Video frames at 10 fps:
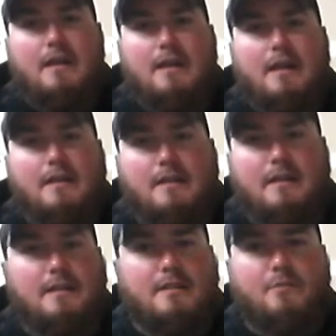
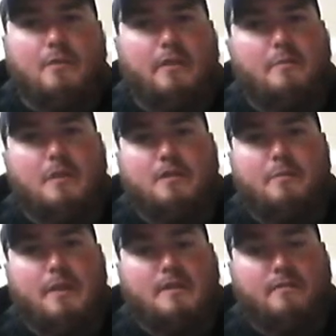It's one of the most
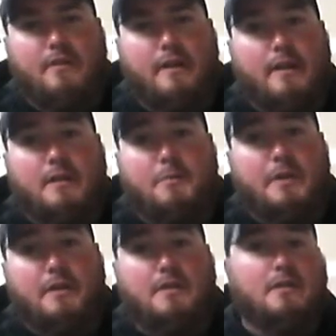amazing flying
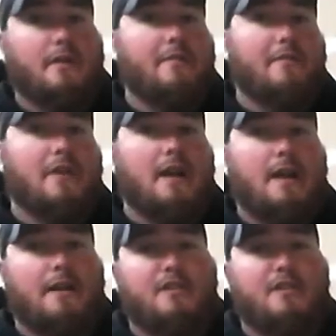experiences I've ever had,